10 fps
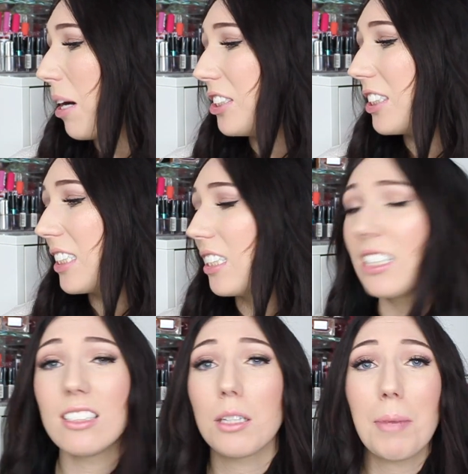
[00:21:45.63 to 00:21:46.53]
I just think
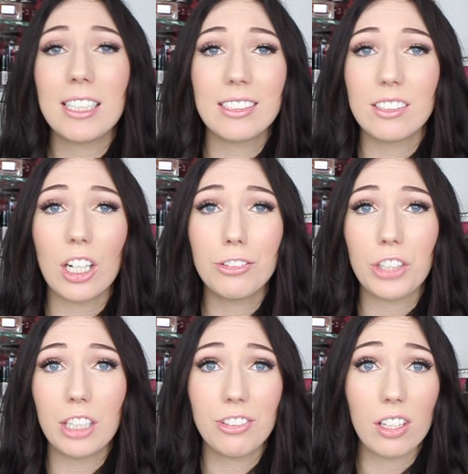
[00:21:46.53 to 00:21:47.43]
these are the best things that I've
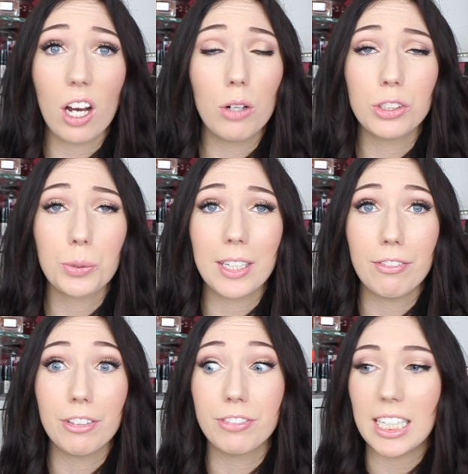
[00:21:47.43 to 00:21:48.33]
tried throughout the whole of
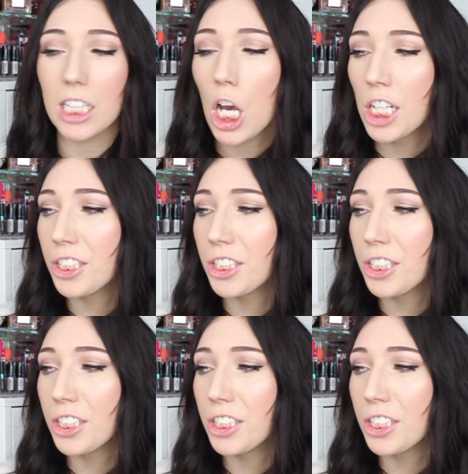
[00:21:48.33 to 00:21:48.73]
2015.